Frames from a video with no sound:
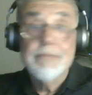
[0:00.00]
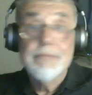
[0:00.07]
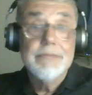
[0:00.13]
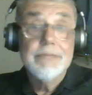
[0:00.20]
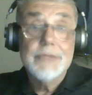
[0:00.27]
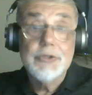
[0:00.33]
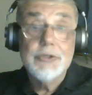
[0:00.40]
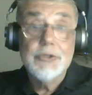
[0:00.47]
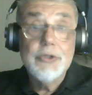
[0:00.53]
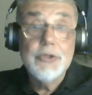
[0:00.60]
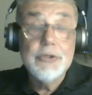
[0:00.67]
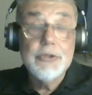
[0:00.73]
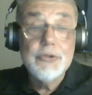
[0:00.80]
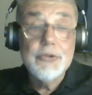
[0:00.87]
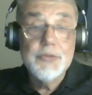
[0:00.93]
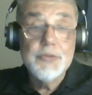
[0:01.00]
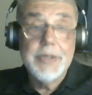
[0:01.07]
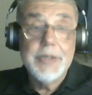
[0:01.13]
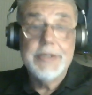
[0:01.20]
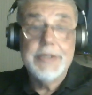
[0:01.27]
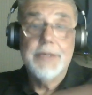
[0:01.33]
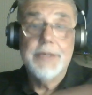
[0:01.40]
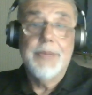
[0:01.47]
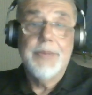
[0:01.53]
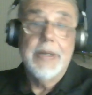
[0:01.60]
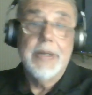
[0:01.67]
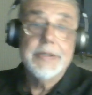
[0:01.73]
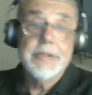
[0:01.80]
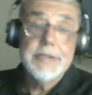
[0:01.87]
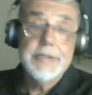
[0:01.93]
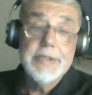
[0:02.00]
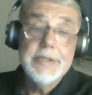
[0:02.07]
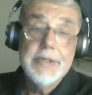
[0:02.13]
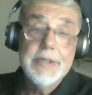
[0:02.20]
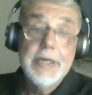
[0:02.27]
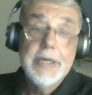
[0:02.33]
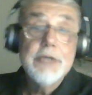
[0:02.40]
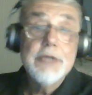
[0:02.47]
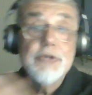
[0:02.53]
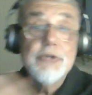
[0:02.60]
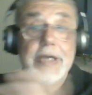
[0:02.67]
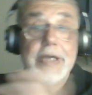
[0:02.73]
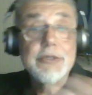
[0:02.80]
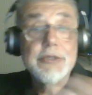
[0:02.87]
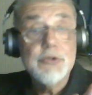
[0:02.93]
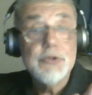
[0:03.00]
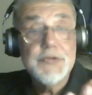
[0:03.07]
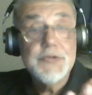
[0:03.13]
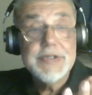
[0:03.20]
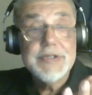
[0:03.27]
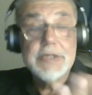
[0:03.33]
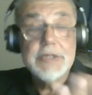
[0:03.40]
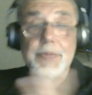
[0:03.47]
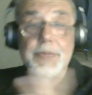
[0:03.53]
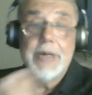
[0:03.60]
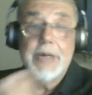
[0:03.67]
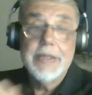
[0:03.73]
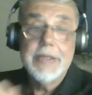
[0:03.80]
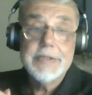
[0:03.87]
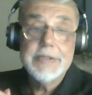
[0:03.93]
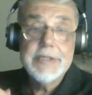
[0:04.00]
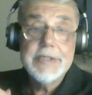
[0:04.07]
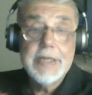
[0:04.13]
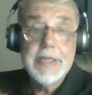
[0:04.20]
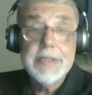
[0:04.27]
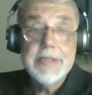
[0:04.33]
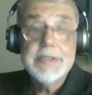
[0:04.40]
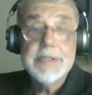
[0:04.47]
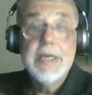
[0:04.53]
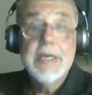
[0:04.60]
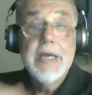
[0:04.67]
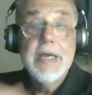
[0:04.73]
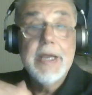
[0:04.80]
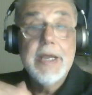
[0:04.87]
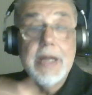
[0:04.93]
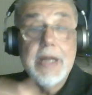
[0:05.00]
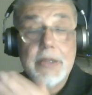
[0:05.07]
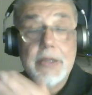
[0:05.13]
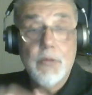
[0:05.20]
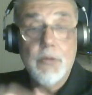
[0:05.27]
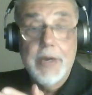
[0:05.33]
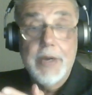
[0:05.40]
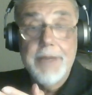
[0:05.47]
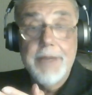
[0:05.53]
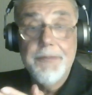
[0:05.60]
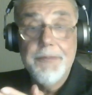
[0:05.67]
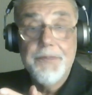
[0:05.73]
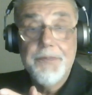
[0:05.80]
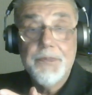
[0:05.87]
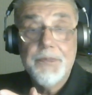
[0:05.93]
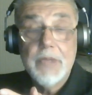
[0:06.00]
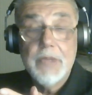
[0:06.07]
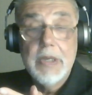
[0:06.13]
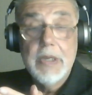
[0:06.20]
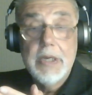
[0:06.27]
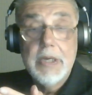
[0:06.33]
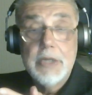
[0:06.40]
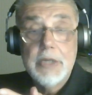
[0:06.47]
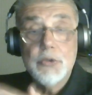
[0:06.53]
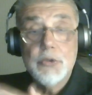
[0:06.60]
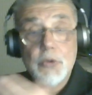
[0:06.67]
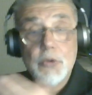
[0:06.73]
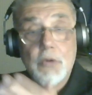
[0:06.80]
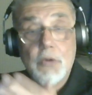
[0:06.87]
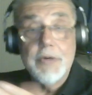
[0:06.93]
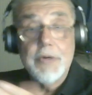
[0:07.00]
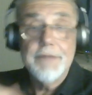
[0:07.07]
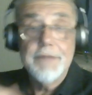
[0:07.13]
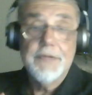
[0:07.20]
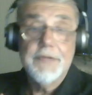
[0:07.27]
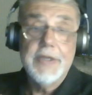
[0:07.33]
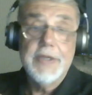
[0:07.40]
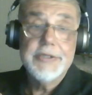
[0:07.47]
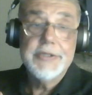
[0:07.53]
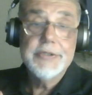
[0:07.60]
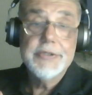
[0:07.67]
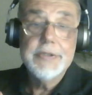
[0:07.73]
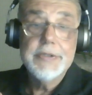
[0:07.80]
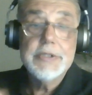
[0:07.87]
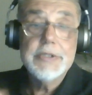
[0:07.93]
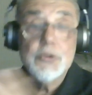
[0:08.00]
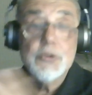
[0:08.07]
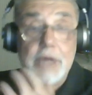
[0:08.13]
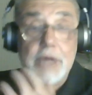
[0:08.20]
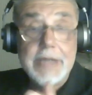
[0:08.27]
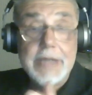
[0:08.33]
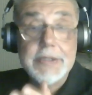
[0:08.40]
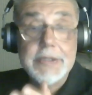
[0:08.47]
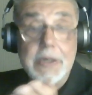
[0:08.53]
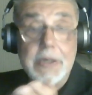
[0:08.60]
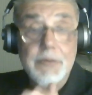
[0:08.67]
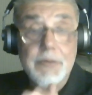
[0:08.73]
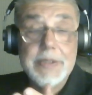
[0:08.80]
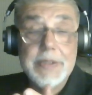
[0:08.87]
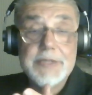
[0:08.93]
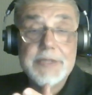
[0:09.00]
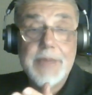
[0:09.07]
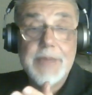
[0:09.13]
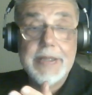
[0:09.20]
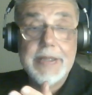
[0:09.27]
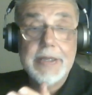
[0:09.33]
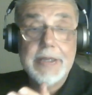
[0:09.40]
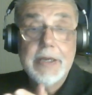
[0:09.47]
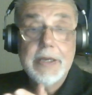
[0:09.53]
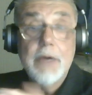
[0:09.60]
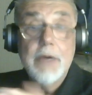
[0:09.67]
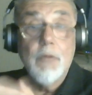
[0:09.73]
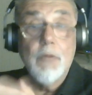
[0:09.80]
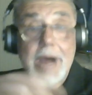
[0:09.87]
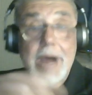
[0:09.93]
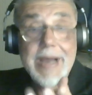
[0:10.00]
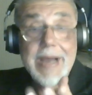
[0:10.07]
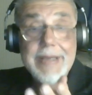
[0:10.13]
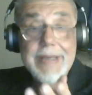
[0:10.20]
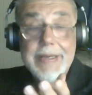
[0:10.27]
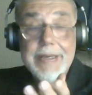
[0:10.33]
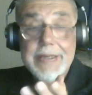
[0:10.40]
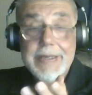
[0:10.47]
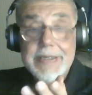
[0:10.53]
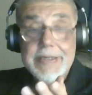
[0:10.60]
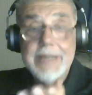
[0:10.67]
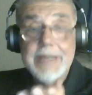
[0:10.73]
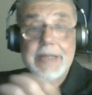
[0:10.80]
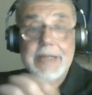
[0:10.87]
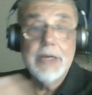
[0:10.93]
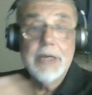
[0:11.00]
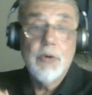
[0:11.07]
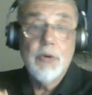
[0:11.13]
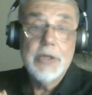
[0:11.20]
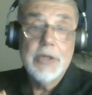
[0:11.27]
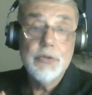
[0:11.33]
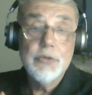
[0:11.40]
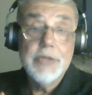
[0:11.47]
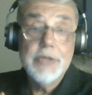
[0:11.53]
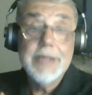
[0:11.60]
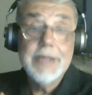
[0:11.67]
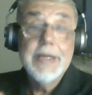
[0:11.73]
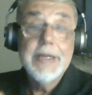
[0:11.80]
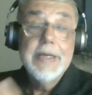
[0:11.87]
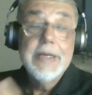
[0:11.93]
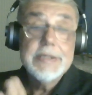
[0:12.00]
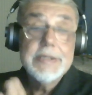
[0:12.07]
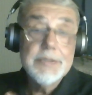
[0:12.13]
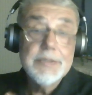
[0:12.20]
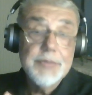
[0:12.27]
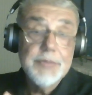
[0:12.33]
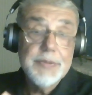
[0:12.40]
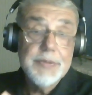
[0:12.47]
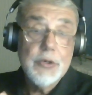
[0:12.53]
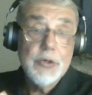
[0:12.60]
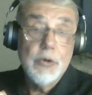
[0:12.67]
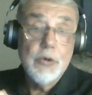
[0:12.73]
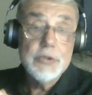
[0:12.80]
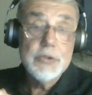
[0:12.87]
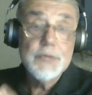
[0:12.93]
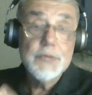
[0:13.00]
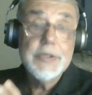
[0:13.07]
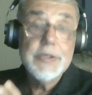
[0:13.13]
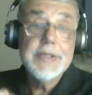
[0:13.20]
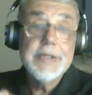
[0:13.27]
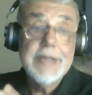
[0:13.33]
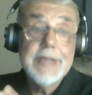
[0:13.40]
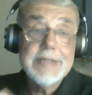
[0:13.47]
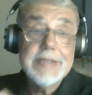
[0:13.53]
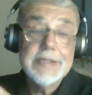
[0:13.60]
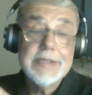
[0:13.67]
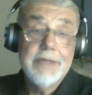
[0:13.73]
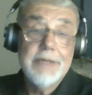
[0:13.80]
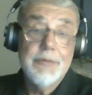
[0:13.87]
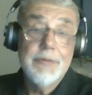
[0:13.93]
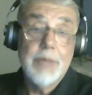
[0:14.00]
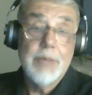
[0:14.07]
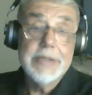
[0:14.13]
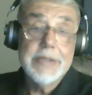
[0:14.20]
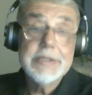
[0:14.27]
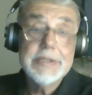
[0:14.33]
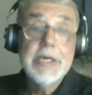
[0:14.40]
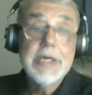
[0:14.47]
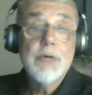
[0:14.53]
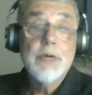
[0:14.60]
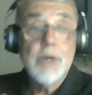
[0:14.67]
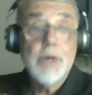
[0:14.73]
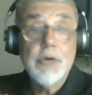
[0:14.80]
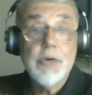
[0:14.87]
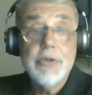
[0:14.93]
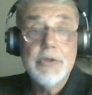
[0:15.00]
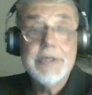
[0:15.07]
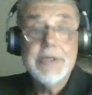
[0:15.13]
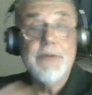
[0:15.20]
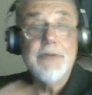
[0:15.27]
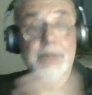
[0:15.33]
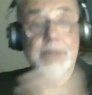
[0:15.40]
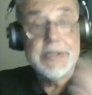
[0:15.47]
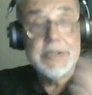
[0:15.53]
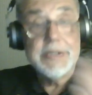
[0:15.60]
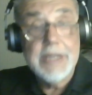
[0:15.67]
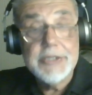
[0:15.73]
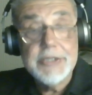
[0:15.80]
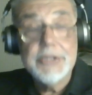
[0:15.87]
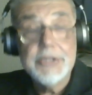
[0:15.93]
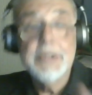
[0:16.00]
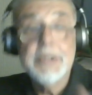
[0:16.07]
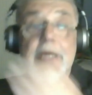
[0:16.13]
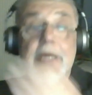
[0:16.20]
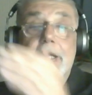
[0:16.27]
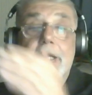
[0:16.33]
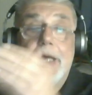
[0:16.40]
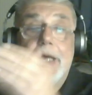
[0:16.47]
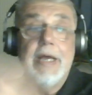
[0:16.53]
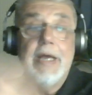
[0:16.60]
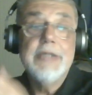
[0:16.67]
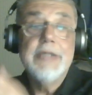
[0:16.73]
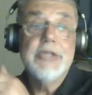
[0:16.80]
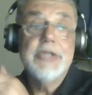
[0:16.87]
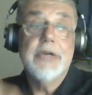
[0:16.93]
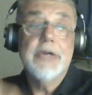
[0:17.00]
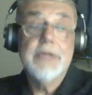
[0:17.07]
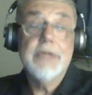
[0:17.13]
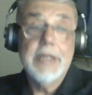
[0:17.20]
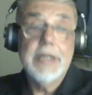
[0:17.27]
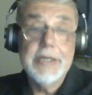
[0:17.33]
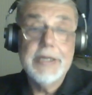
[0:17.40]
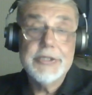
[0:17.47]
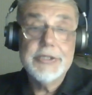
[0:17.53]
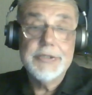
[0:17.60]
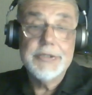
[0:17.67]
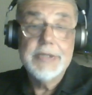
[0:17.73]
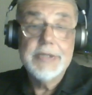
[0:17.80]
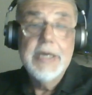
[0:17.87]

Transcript: So you don't use monetary policy. You can't use fiscal policy. That is, another way to lower inflation is to cut government spending. Why can't Erdogan do that? Simply because within the next 11 months, we're going to have presidential and general elections.